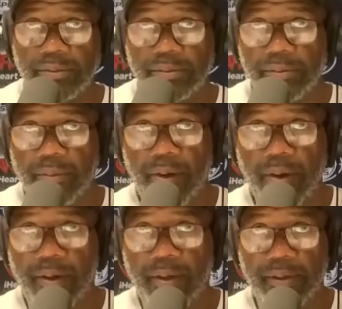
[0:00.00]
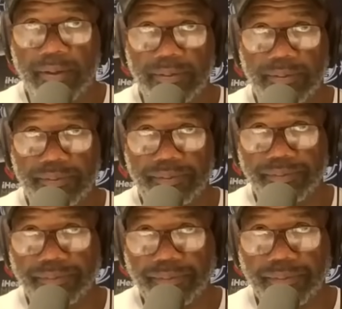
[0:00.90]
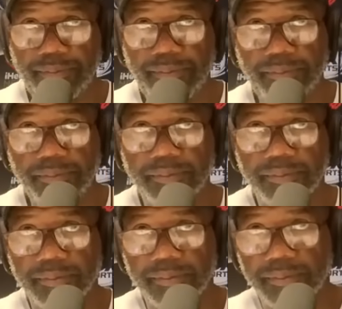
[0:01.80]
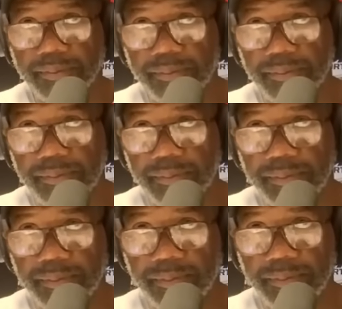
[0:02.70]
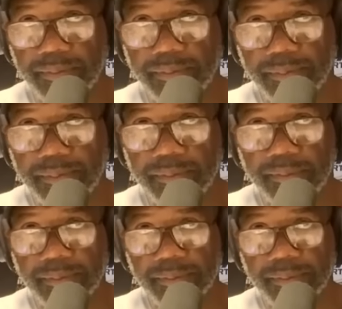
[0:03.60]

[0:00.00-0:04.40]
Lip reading: No words are spoken by the person on screen.